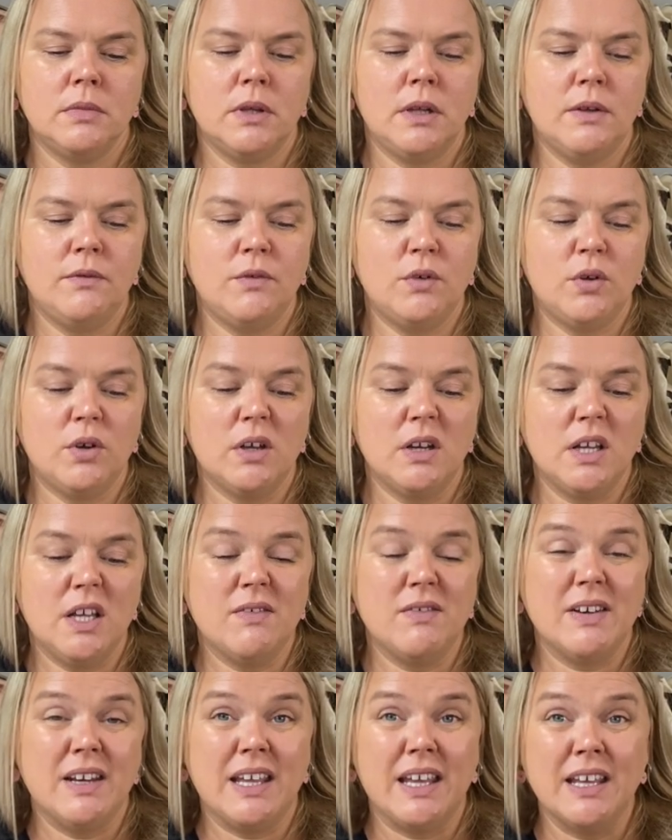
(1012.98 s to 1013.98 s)
if you can
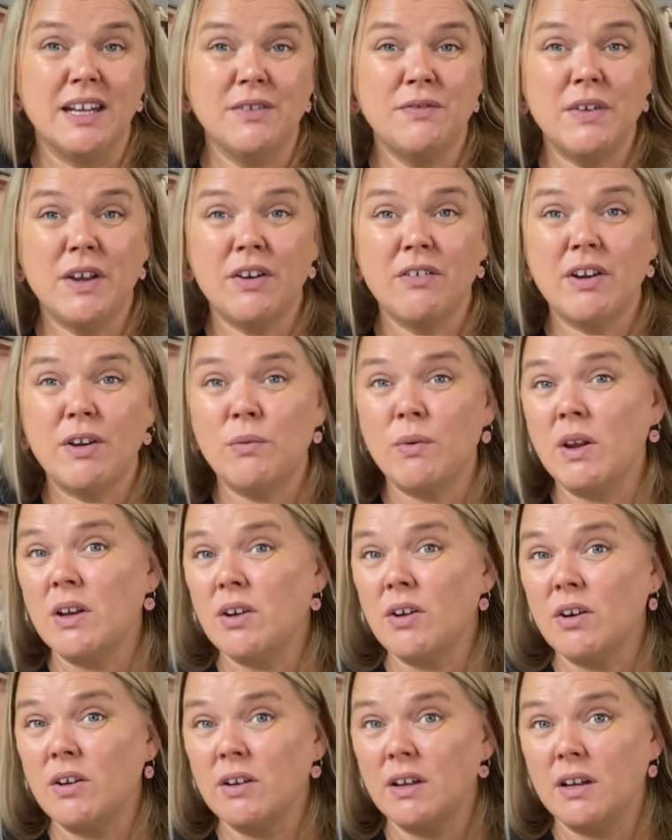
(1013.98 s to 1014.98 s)
even get a fingering weight
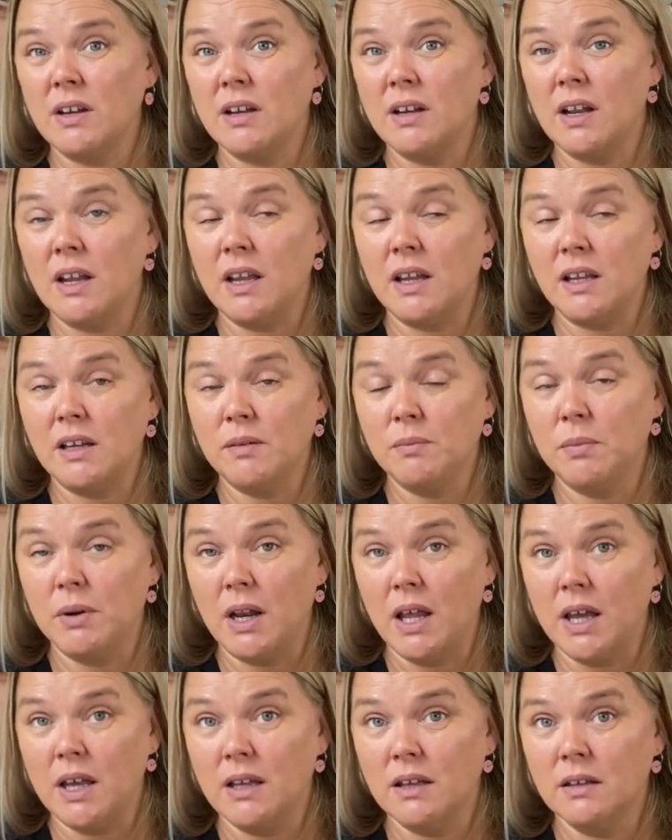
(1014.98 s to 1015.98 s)
yarn at eight
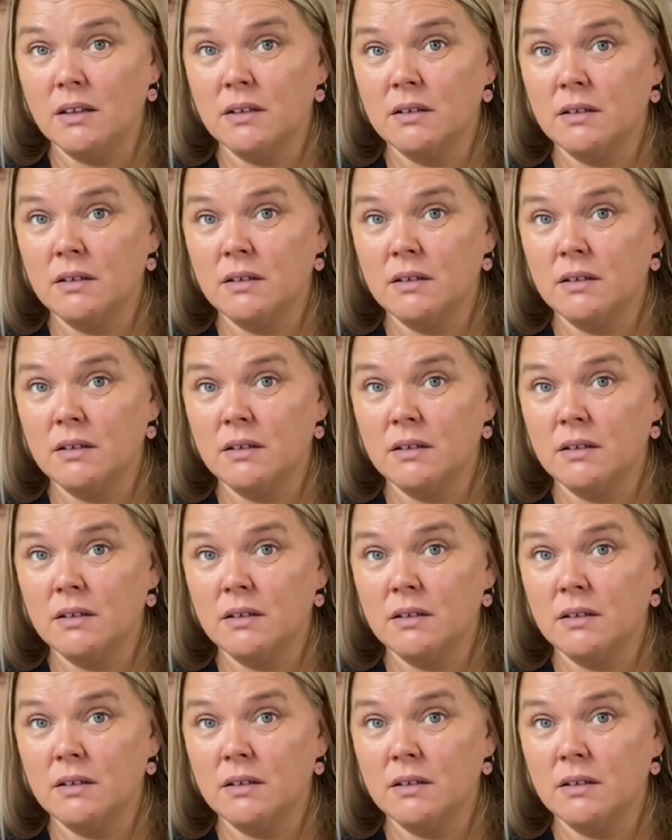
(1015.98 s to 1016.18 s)
ply.